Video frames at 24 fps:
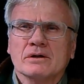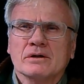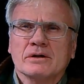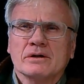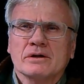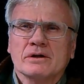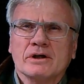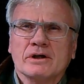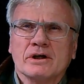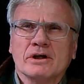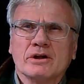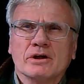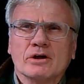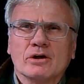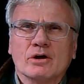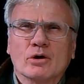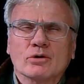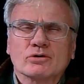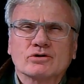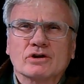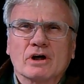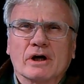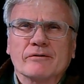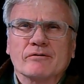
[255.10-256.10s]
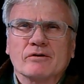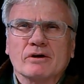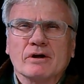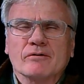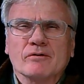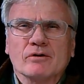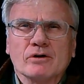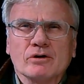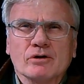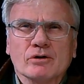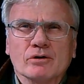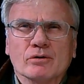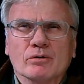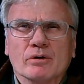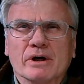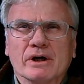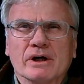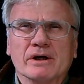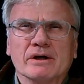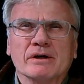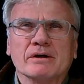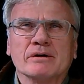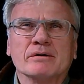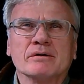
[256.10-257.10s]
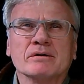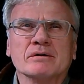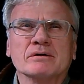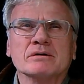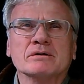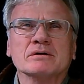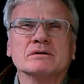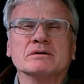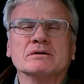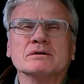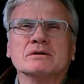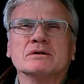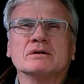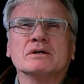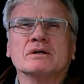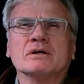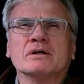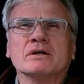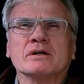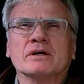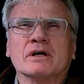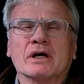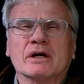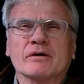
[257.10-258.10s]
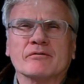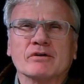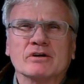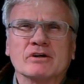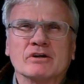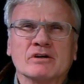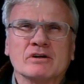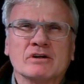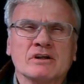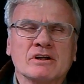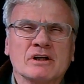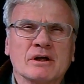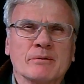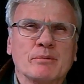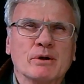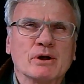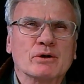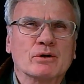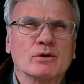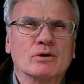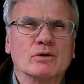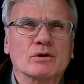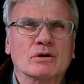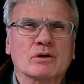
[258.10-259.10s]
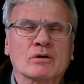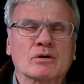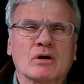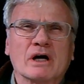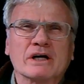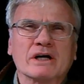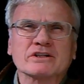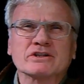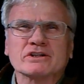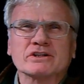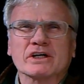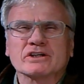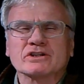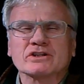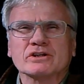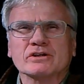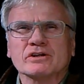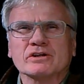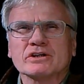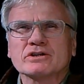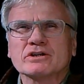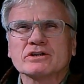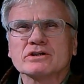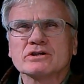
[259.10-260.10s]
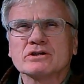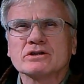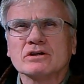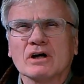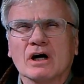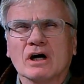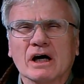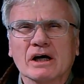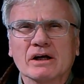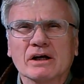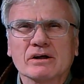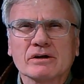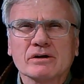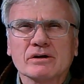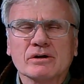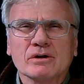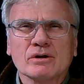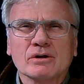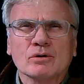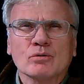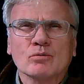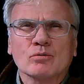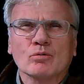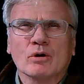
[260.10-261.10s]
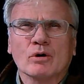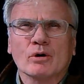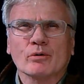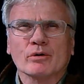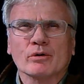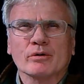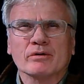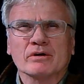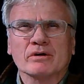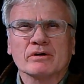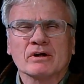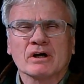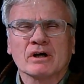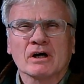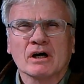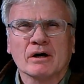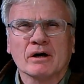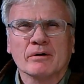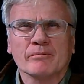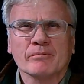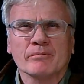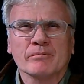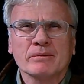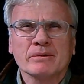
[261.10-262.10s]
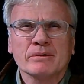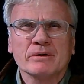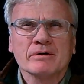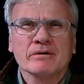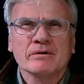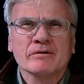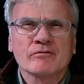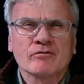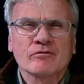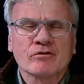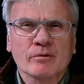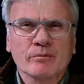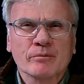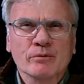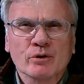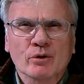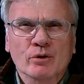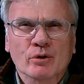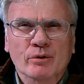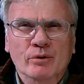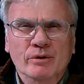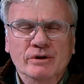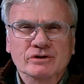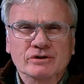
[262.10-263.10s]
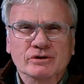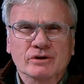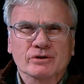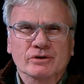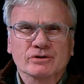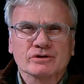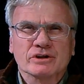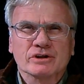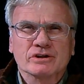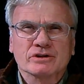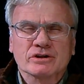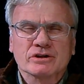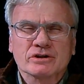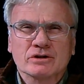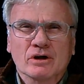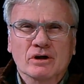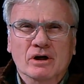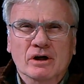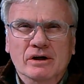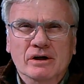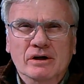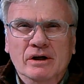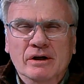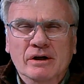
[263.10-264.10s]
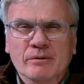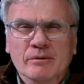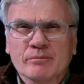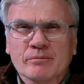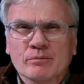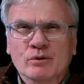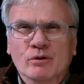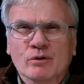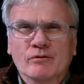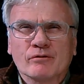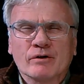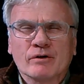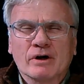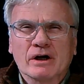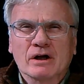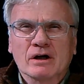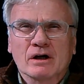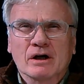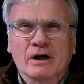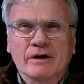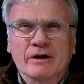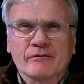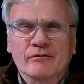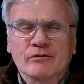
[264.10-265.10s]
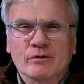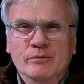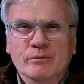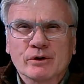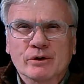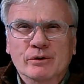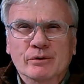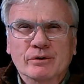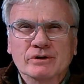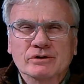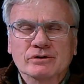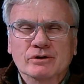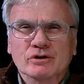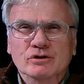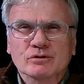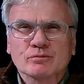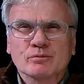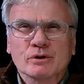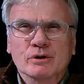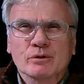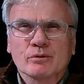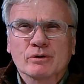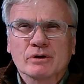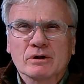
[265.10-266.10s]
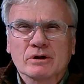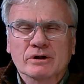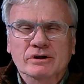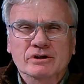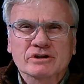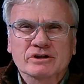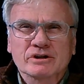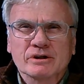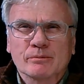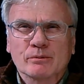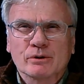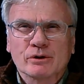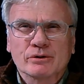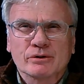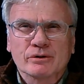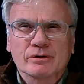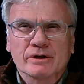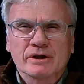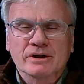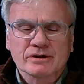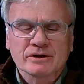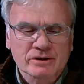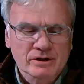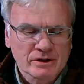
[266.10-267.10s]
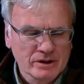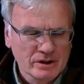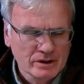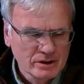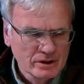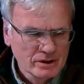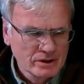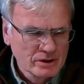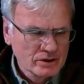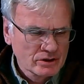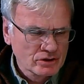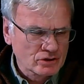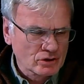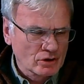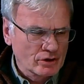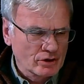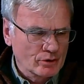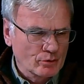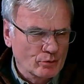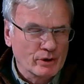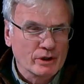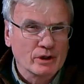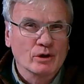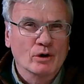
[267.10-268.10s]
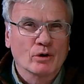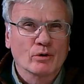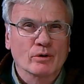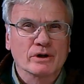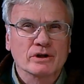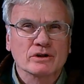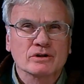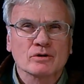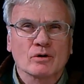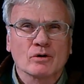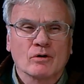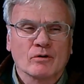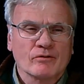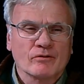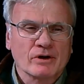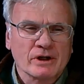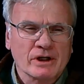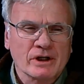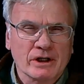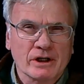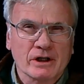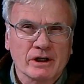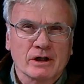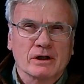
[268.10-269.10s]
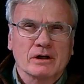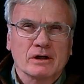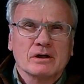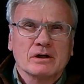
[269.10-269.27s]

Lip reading: In the notes, I've given you a kind of a typical cross section. This is not what would come from your results. This is not a profile line from your results, but it would look similar to this, so that we notice over here